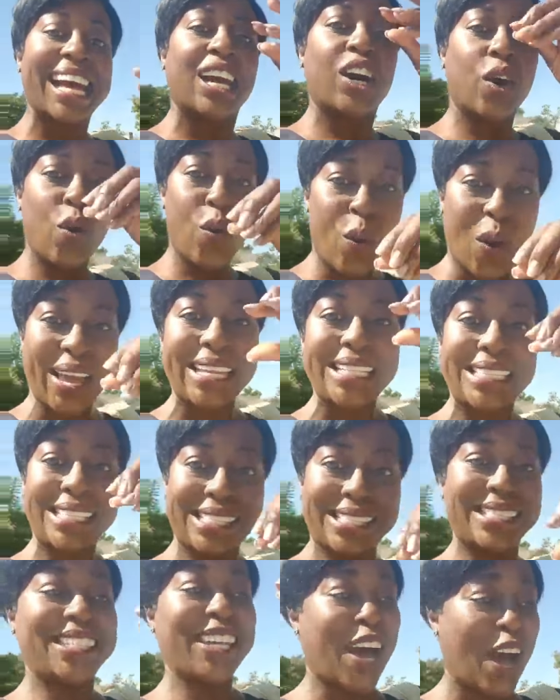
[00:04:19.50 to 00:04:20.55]

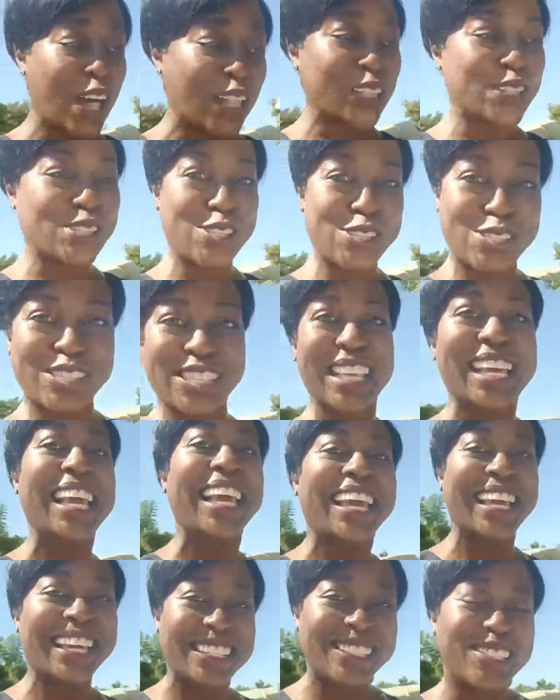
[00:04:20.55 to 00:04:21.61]
coins, dollars
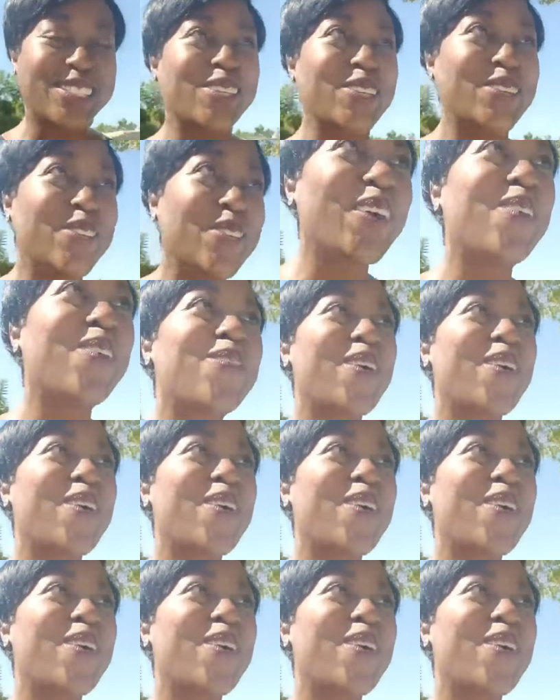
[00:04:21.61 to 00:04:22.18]
into a